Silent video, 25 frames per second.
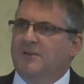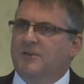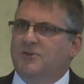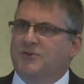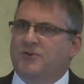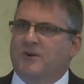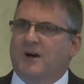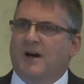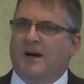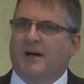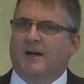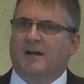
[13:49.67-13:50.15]
the
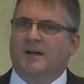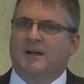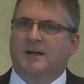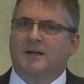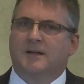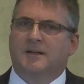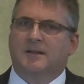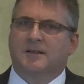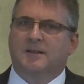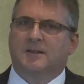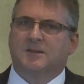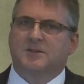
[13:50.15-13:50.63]
track
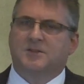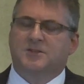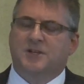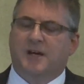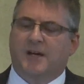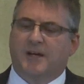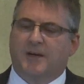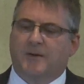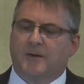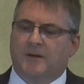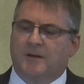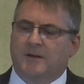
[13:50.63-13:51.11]
at
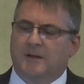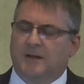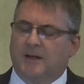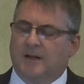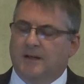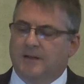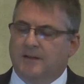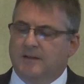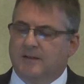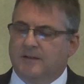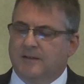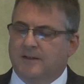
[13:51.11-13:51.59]
Jaguar
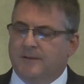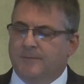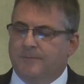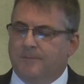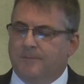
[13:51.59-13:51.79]
and